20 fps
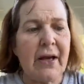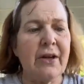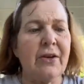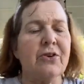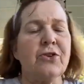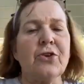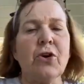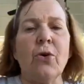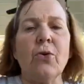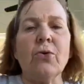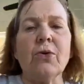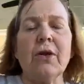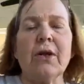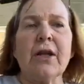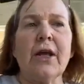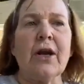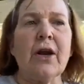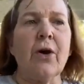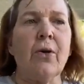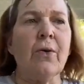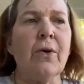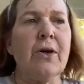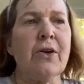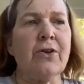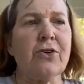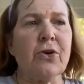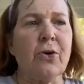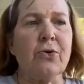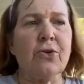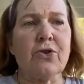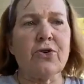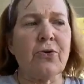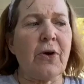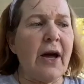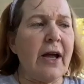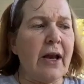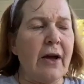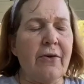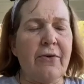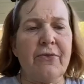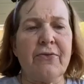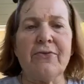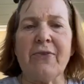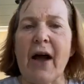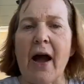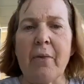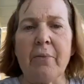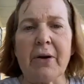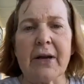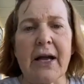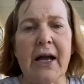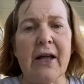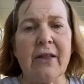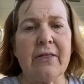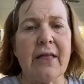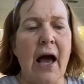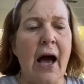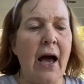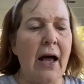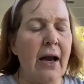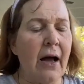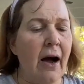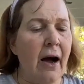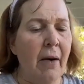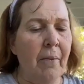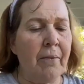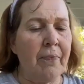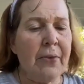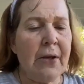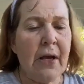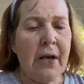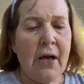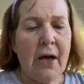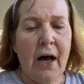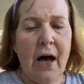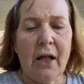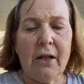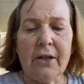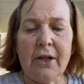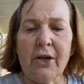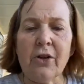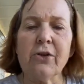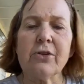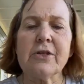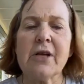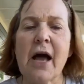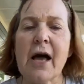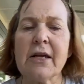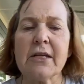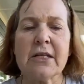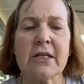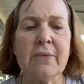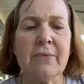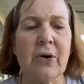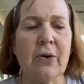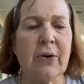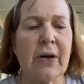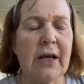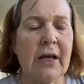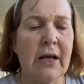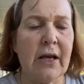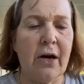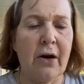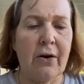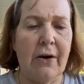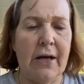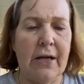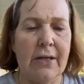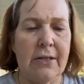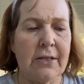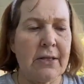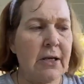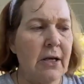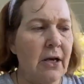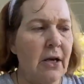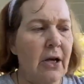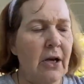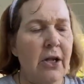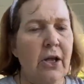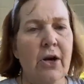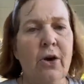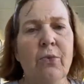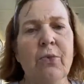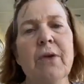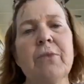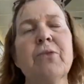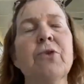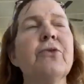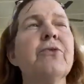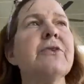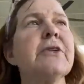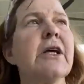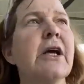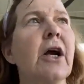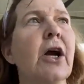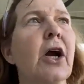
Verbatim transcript: And don't you know? Don't try to fabricate that. Um, a little testimony here is, you know, we moved